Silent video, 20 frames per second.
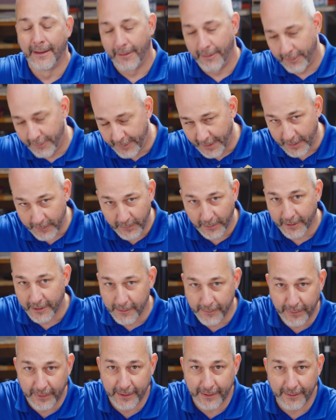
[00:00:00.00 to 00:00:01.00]
Then we're
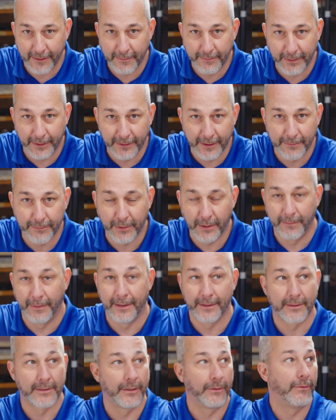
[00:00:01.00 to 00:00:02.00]
going to put in the building
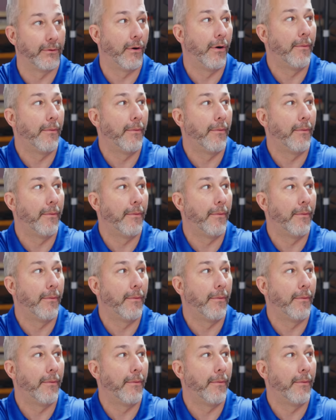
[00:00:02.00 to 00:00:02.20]
permit to